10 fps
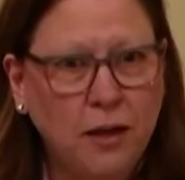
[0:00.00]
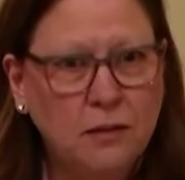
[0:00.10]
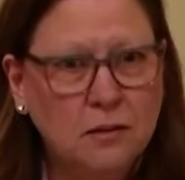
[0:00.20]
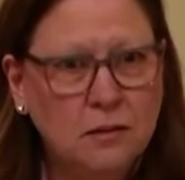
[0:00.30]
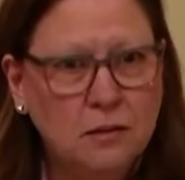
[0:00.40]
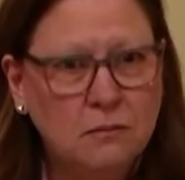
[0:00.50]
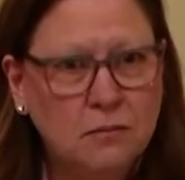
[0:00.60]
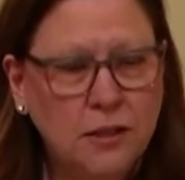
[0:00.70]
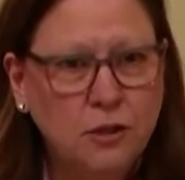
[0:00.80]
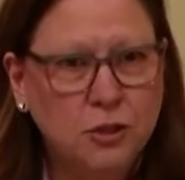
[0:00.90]
Biden's
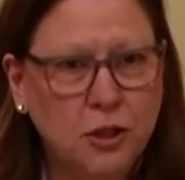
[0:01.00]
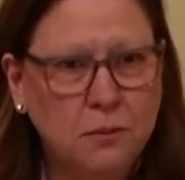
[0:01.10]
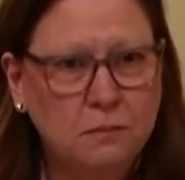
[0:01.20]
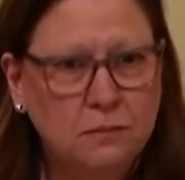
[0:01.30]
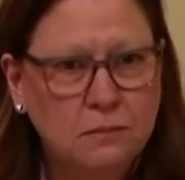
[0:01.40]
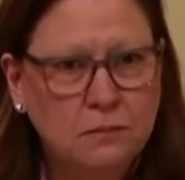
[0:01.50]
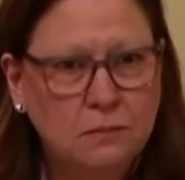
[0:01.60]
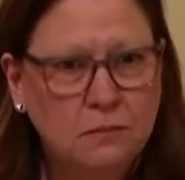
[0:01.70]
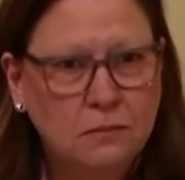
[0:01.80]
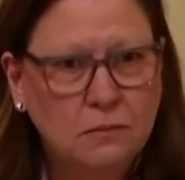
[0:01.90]
leadership.
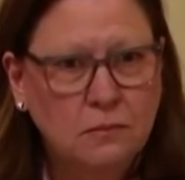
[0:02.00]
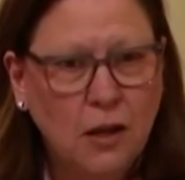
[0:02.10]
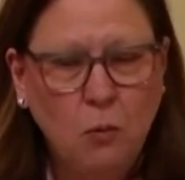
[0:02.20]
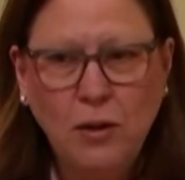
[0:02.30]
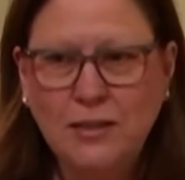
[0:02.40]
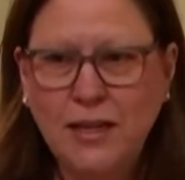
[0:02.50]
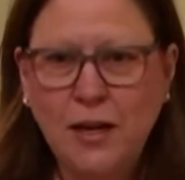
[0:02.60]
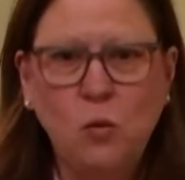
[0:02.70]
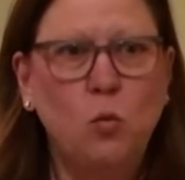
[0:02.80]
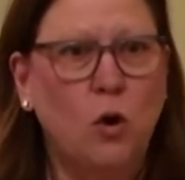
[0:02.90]
And what
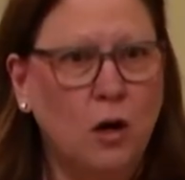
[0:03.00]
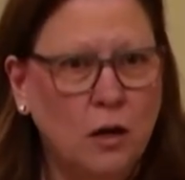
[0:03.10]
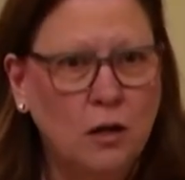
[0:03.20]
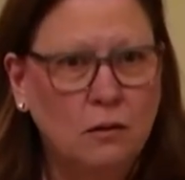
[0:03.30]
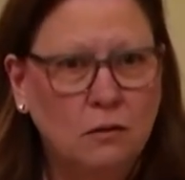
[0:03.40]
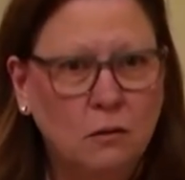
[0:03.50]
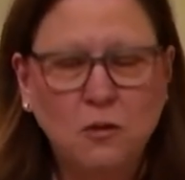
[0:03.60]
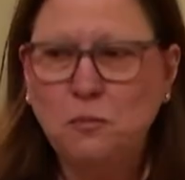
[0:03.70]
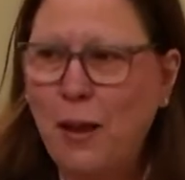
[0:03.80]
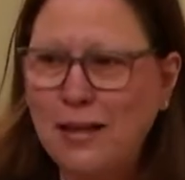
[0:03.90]
didn't work
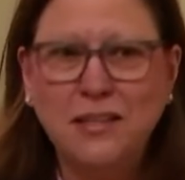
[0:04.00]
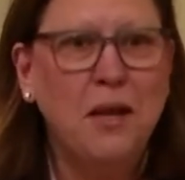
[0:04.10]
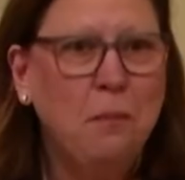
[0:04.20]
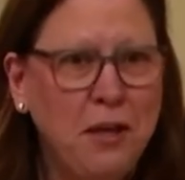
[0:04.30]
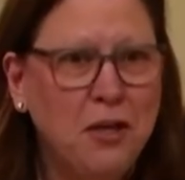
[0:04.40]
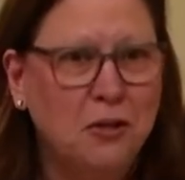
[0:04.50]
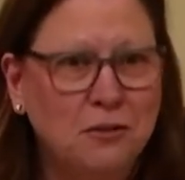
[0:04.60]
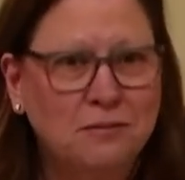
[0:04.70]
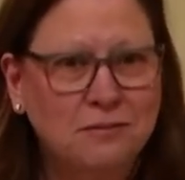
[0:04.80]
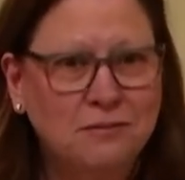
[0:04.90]
was passing a
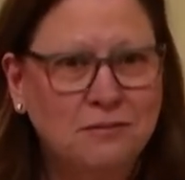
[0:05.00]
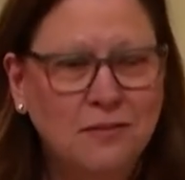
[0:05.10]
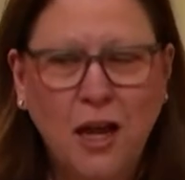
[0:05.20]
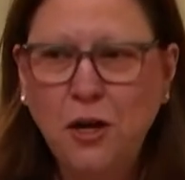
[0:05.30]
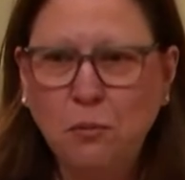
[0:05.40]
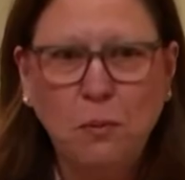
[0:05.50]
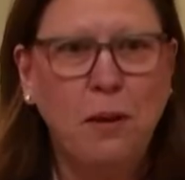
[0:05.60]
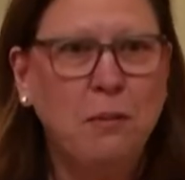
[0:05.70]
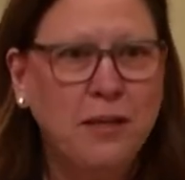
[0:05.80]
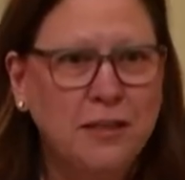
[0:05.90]
bill under
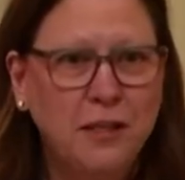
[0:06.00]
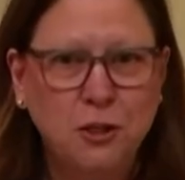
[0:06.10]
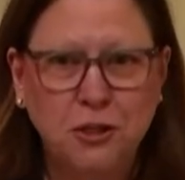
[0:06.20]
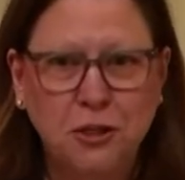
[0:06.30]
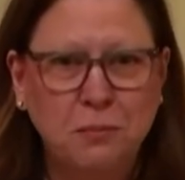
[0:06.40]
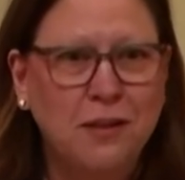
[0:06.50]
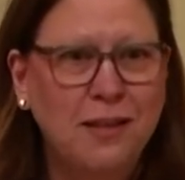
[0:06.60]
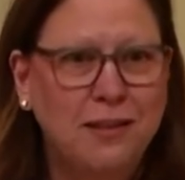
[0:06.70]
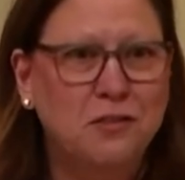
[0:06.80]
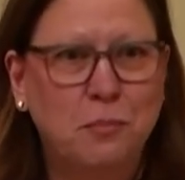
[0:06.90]
Republican leadership
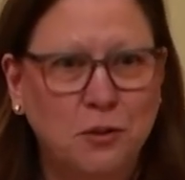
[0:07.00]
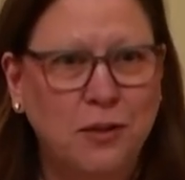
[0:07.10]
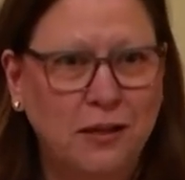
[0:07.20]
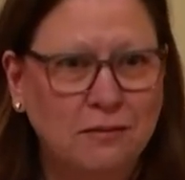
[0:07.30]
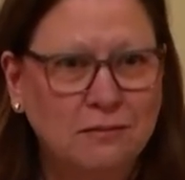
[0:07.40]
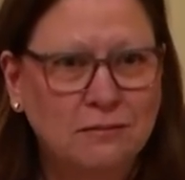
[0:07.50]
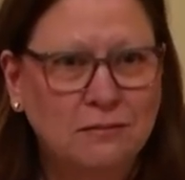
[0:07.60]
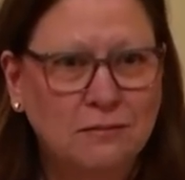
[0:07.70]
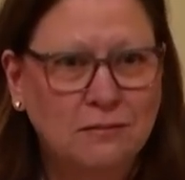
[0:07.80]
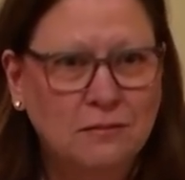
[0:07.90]
in this building,
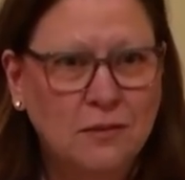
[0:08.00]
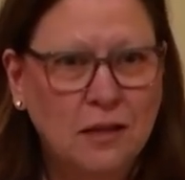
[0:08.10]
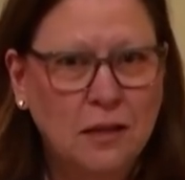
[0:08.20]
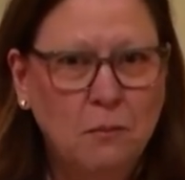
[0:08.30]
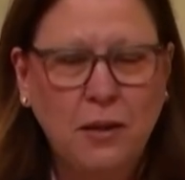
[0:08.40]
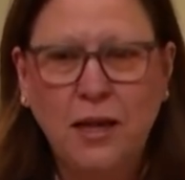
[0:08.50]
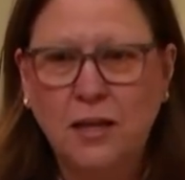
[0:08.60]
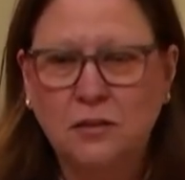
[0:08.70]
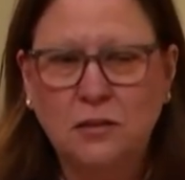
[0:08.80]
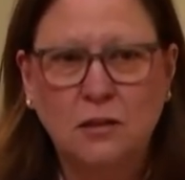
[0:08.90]

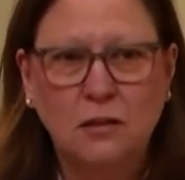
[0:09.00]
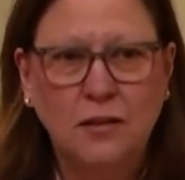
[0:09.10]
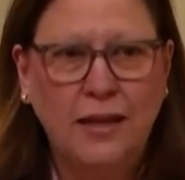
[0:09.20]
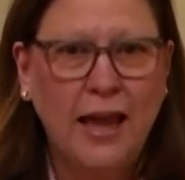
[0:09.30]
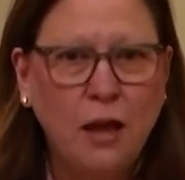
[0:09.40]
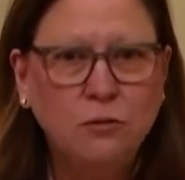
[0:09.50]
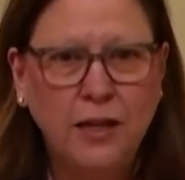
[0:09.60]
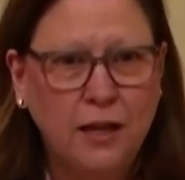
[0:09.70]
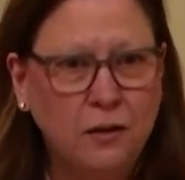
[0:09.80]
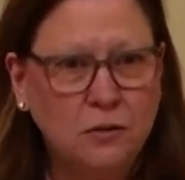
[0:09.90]
because they
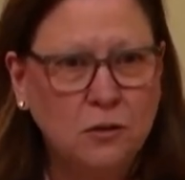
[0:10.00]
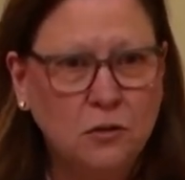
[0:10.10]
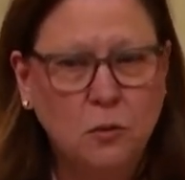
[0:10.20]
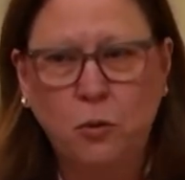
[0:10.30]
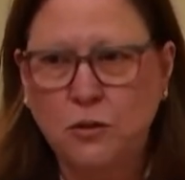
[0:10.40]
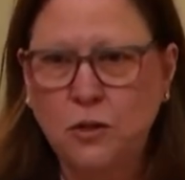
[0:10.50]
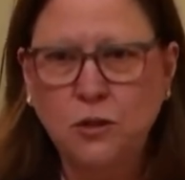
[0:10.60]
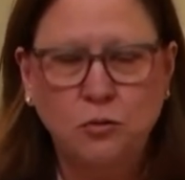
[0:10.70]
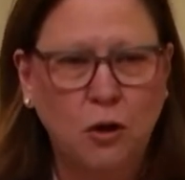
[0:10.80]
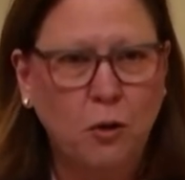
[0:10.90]
kowtowed to
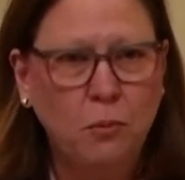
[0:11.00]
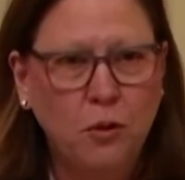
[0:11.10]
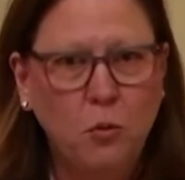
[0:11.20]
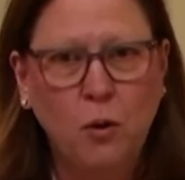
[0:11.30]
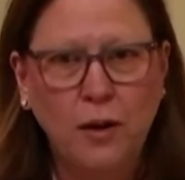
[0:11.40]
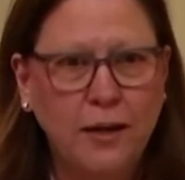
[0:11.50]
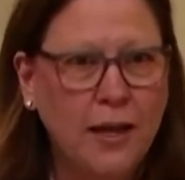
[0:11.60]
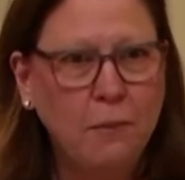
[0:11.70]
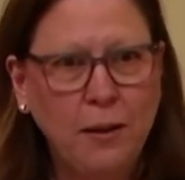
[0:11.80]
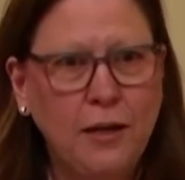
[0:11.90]
President Trump, who wanted a
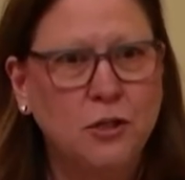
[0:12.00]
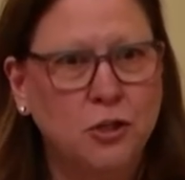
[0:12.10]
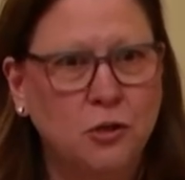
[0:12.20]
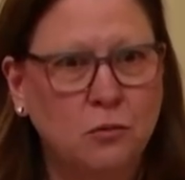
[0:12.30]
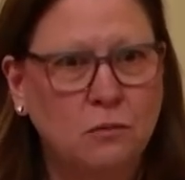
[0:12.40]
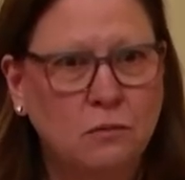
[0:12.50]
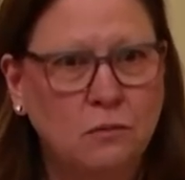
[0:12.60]
campaign issue.